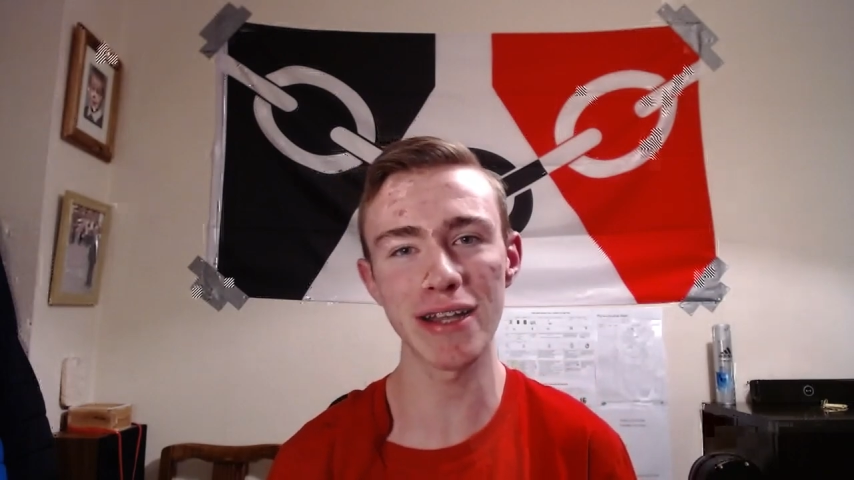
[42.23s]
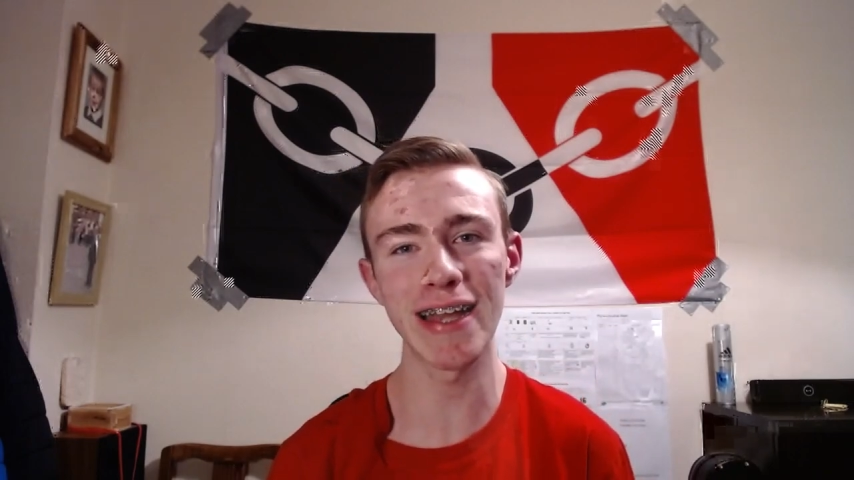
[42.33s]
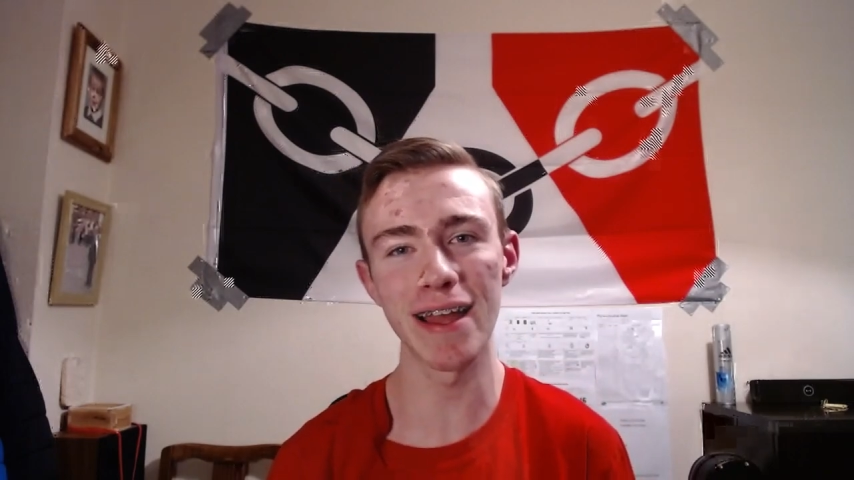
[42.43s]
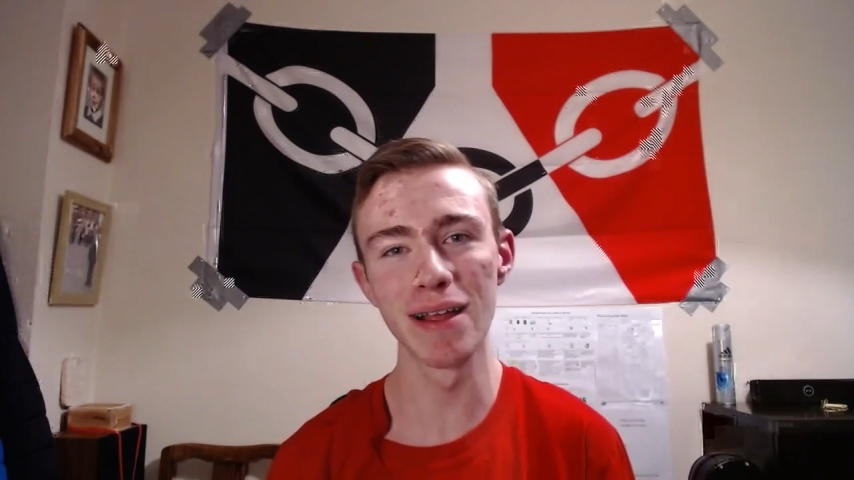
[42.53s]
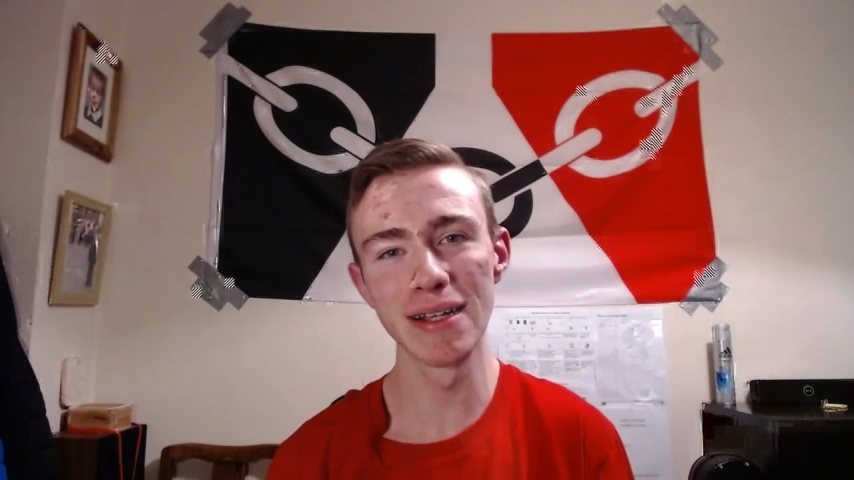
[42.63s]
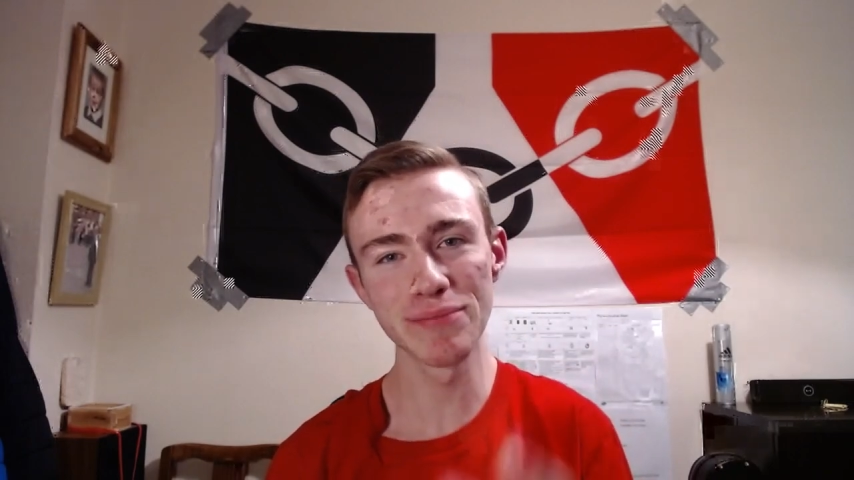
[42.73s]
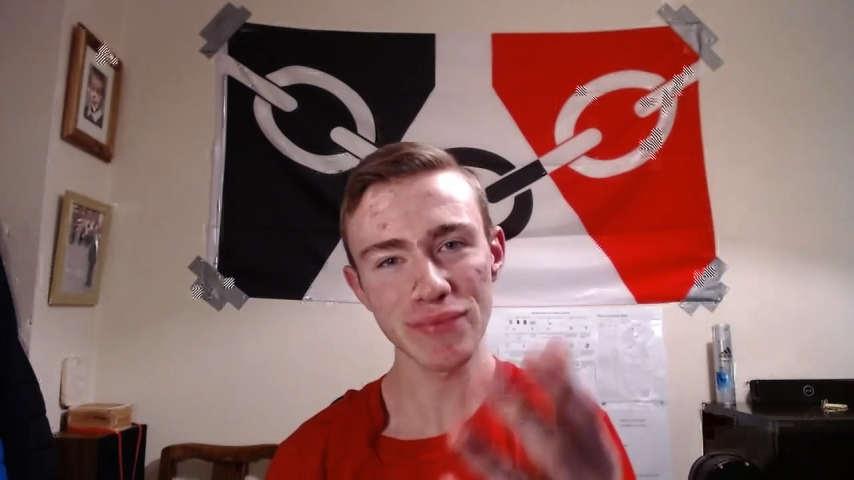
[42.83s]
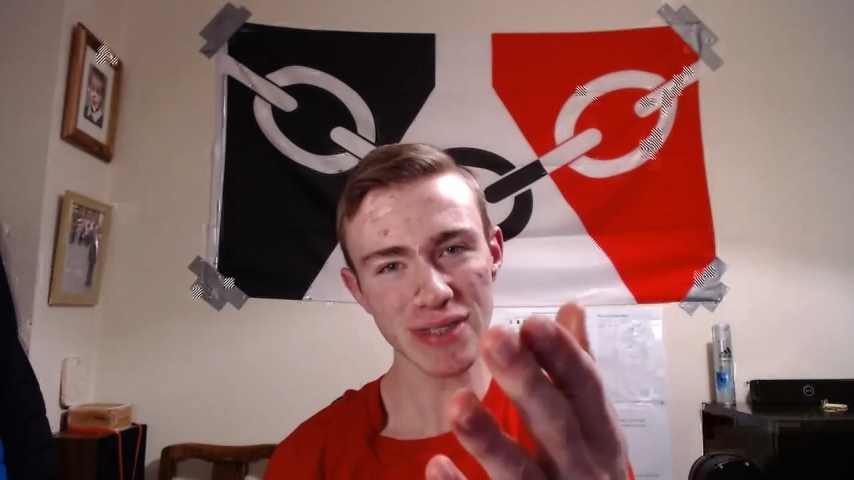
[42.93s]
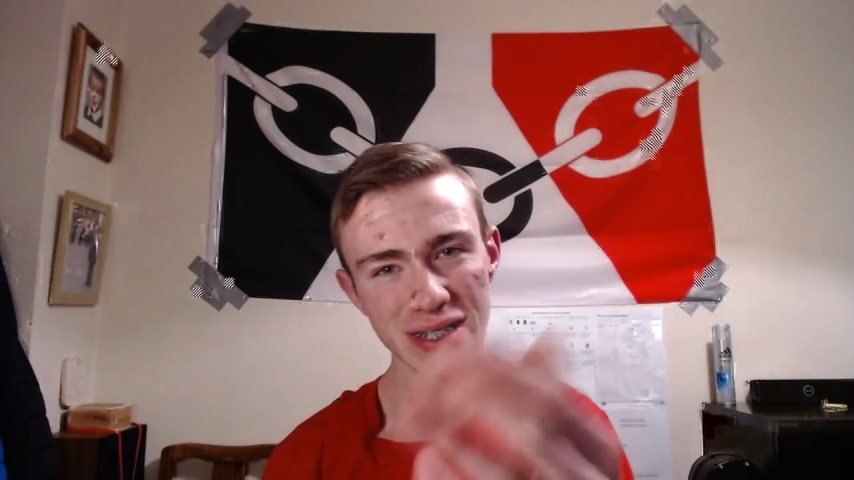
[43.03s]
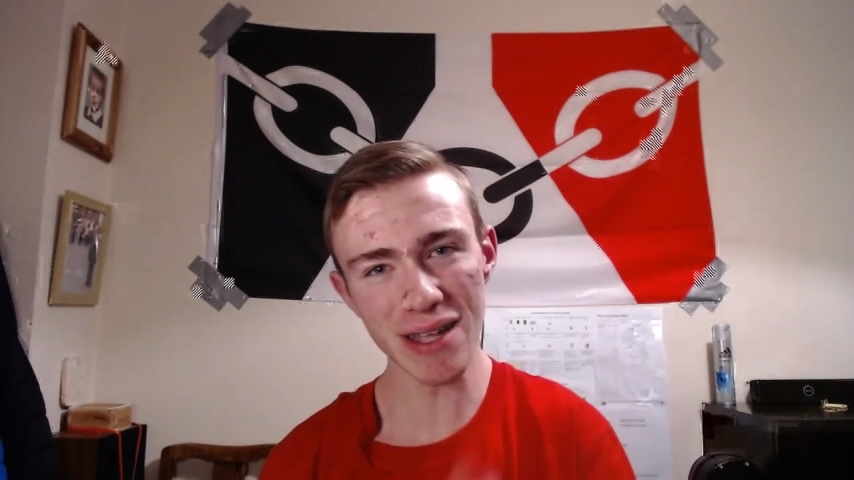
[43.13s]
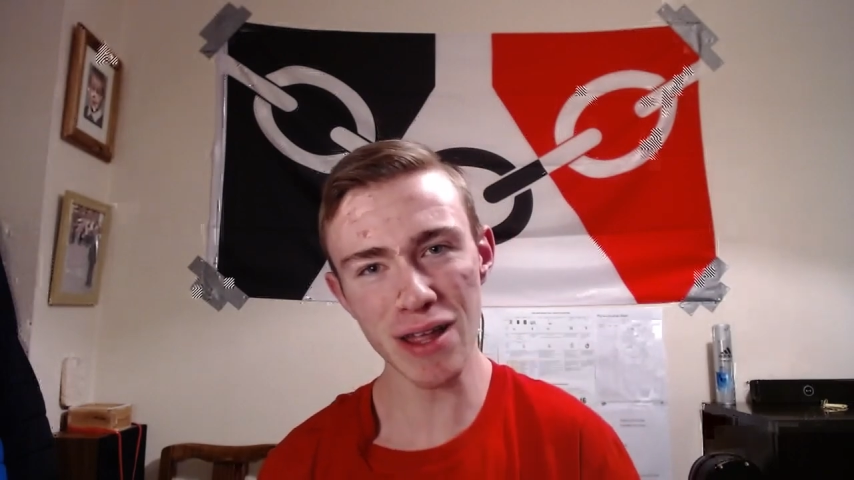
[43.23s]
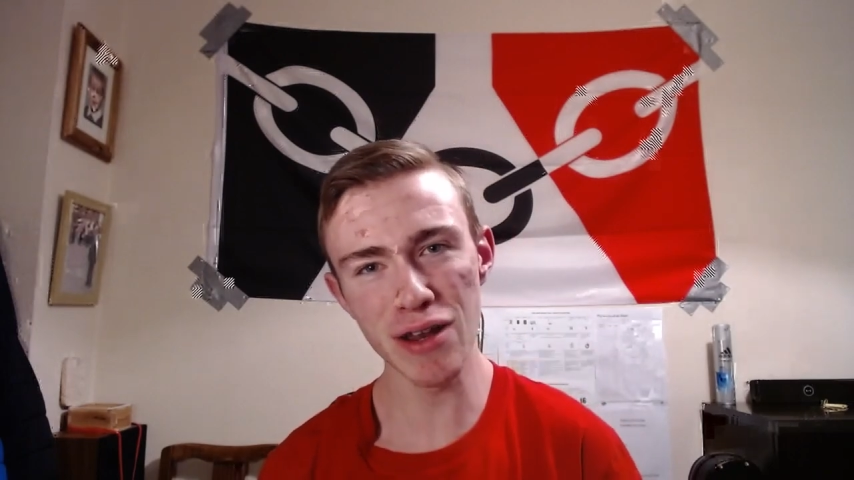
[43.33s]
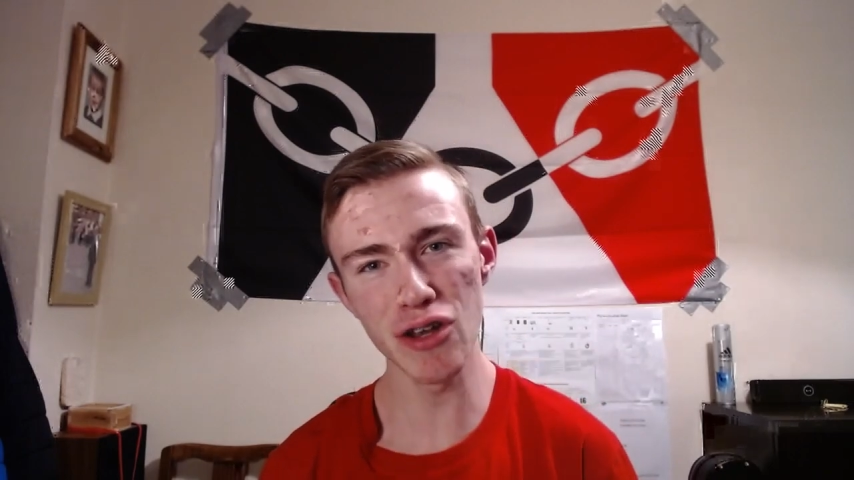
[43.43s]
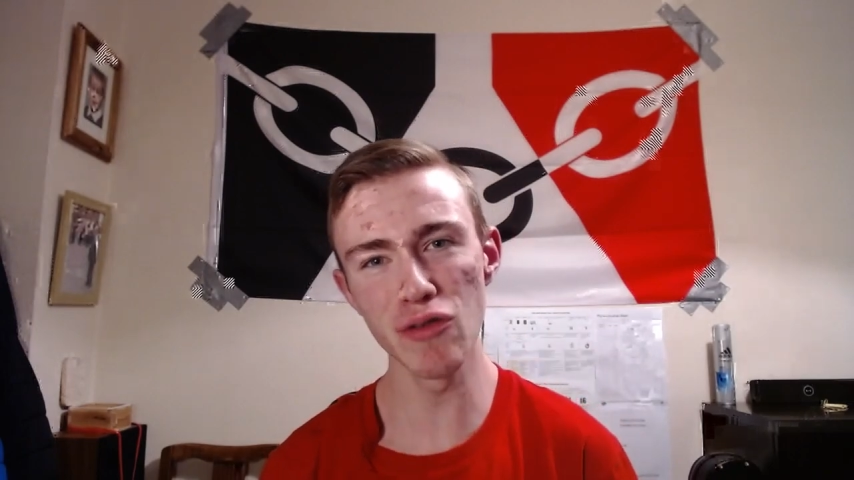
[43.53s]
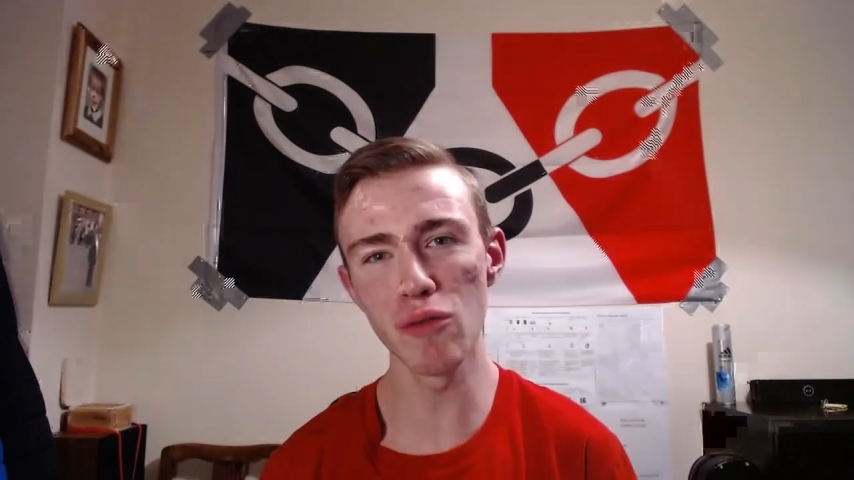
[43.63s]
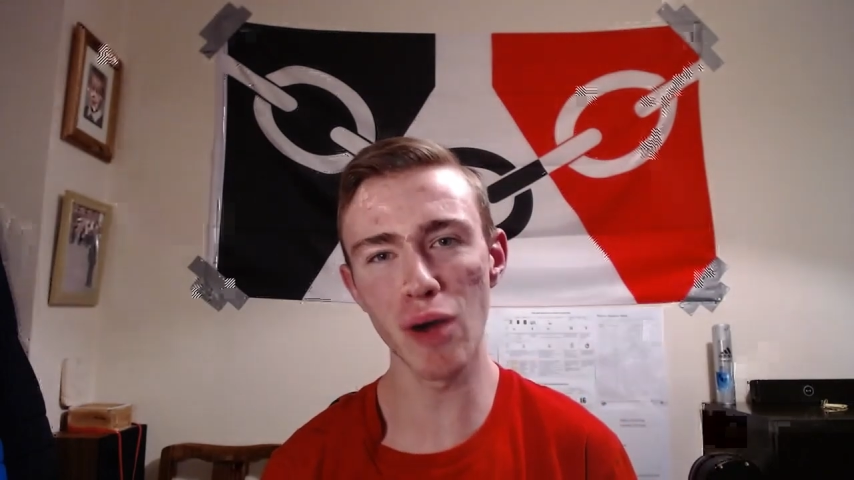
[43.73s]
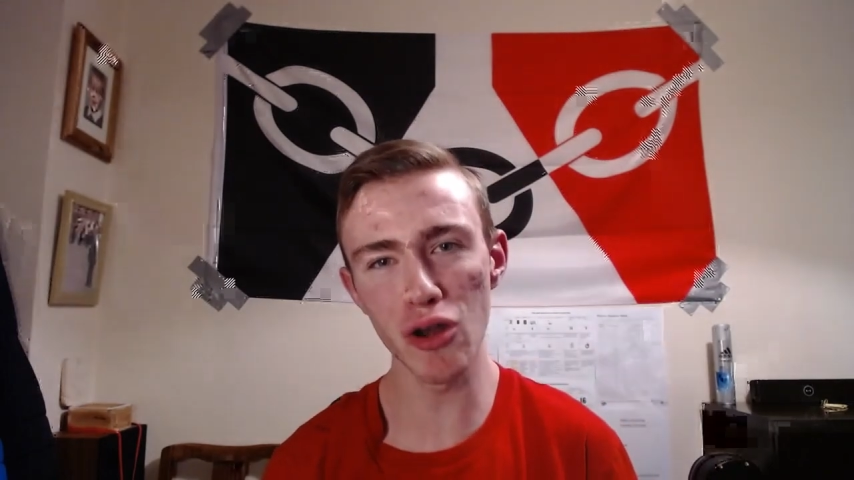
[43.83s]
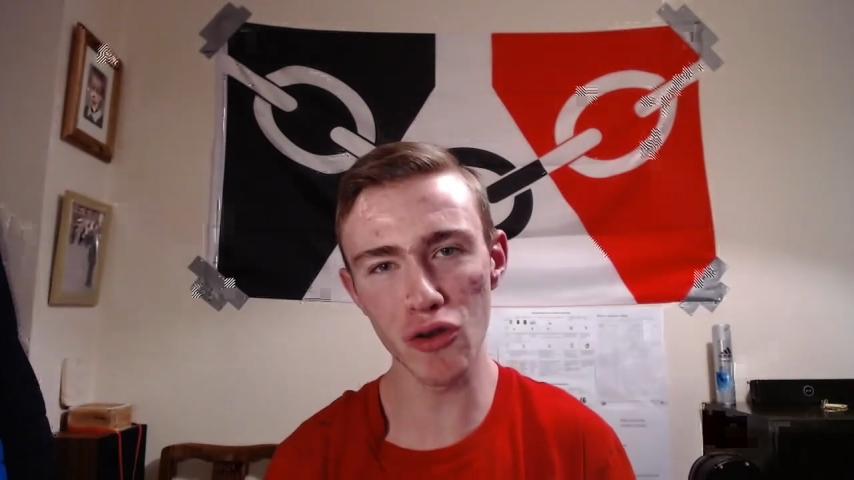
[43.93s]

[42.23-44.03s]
You get my